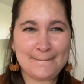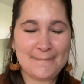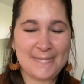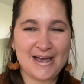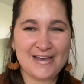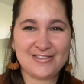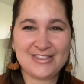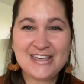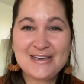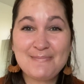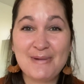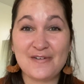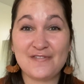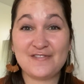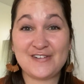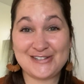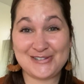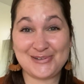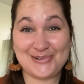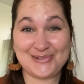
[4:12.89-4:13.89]
I think my
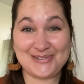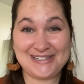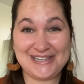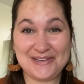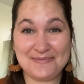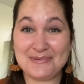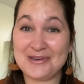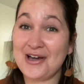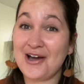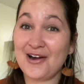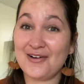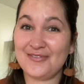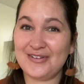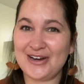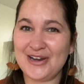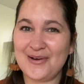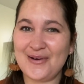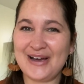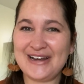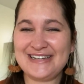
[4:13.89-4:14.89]
physical TBR
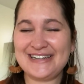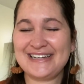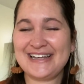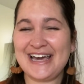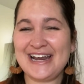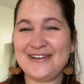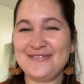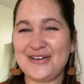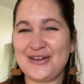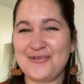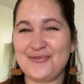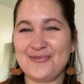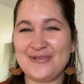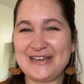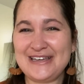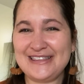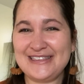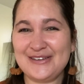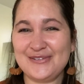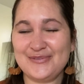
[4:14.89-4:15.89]
video, I did kind of like
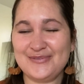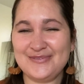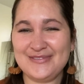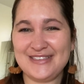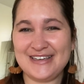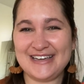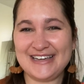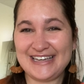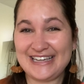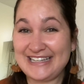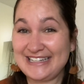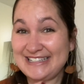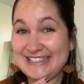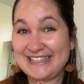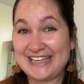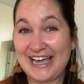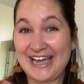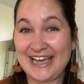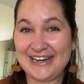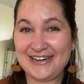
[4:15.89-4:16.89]
read the
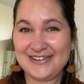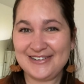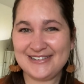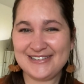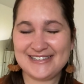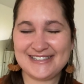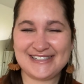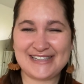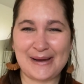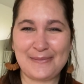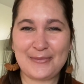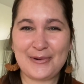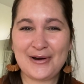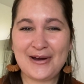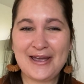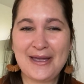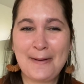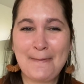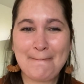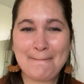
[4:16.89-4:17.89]
inside
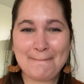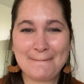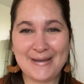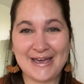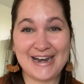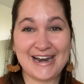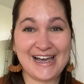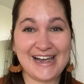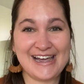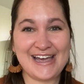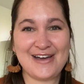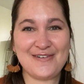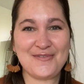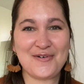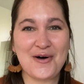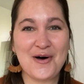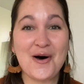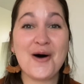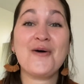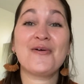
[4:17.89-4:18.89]
summary, and I have
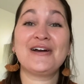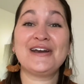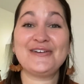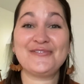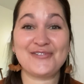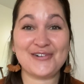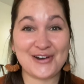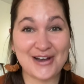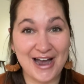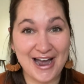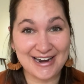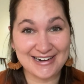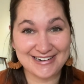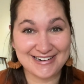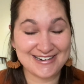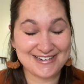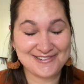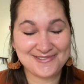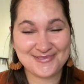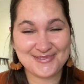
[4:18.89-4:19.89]
already
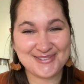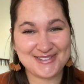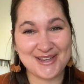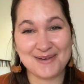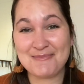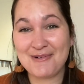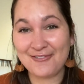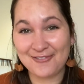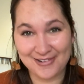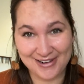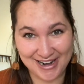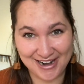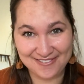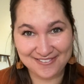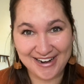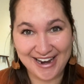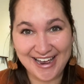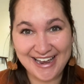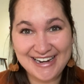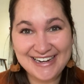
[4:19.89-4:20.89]
forgotten some of what I
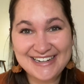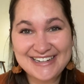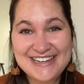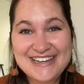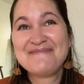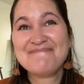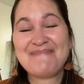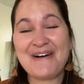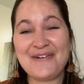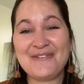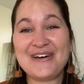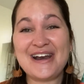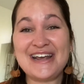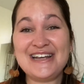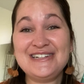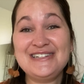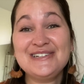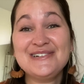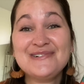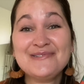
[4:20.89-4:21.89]
read. But what I
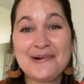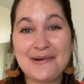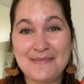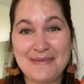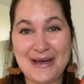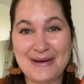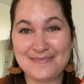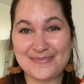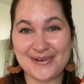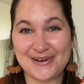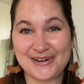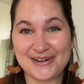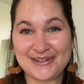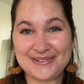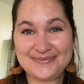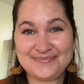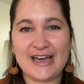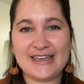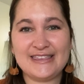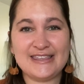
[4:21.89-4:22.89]
do
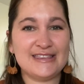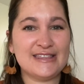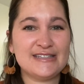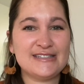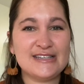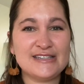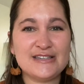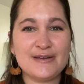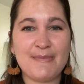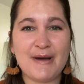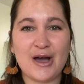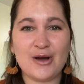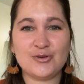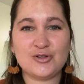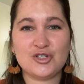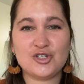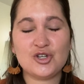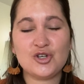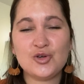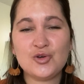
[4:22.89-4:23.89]
remember, I think this is
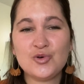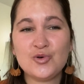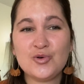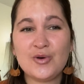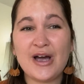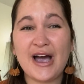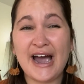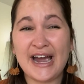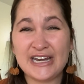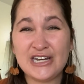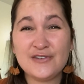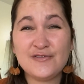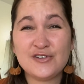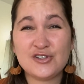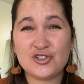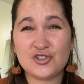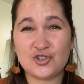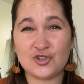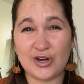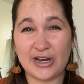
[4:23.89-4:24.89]
about two kind of
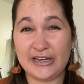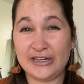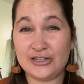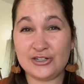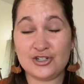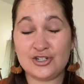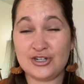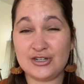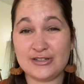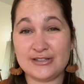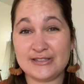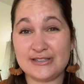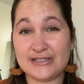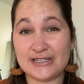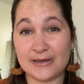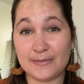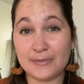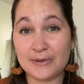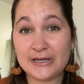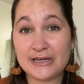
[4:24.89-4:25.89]
estranged
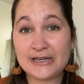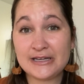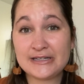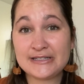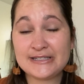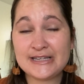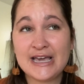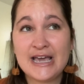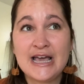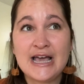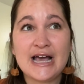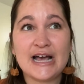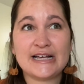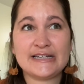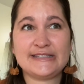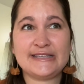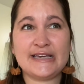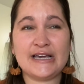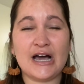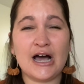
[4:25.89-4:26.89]
siblings
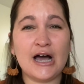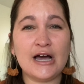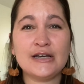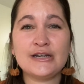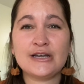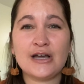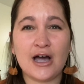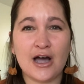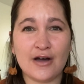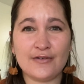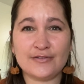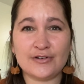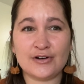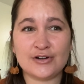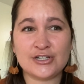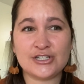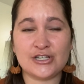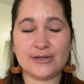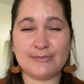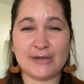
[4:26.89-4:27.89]
as they uncover
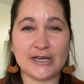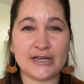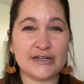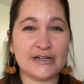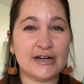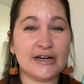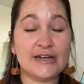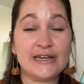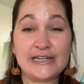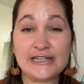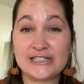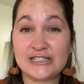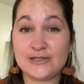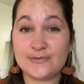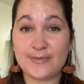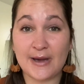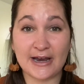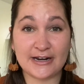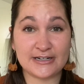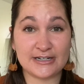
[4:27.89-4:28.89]
some like
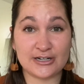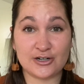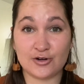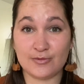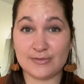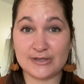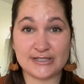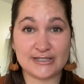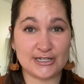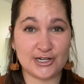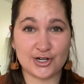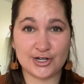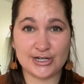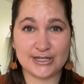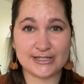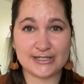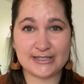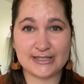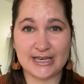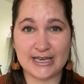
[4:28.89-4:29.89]
unexpected or
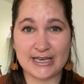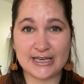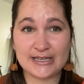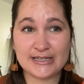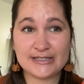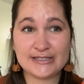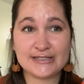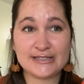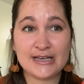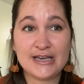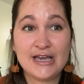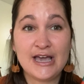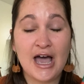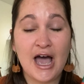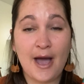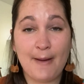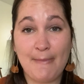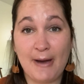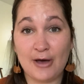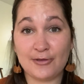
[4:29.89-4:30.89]
mysterious things
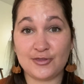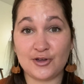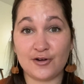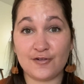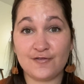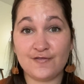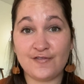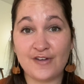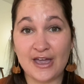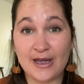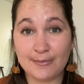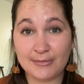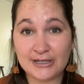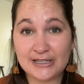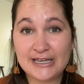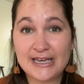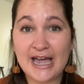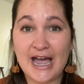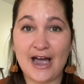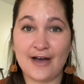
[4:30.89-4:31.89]
about their
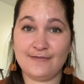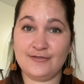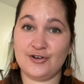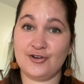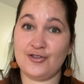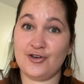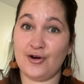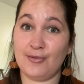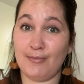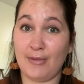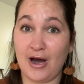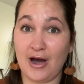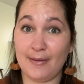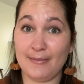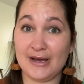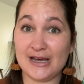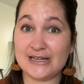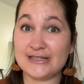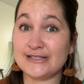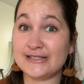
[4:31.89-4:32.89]
family after their mom
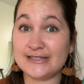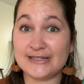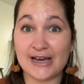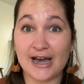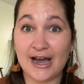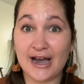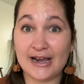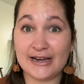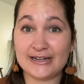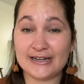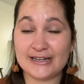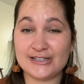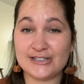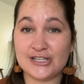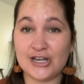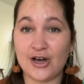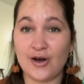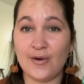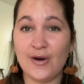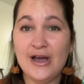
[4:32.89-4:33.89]
has died. And
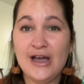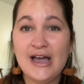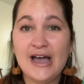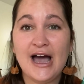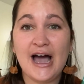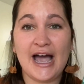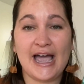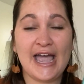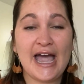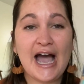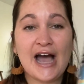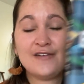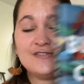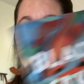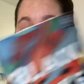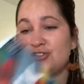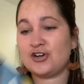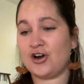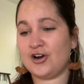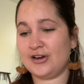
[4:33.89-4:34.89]
so I have
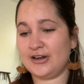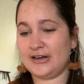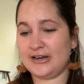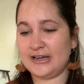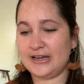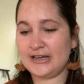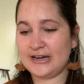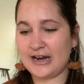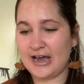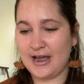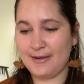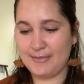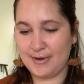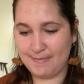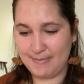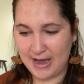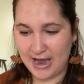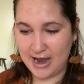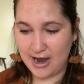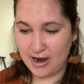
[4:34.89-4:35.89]
started it.
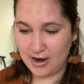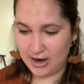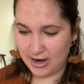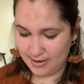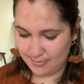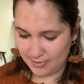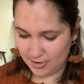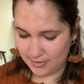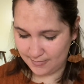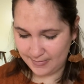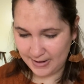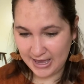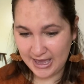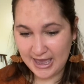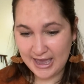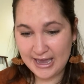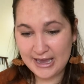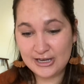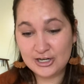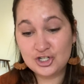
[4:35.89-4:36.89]
I'm on
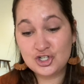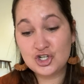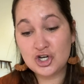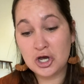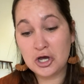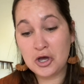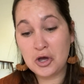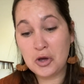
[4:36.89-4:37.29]
page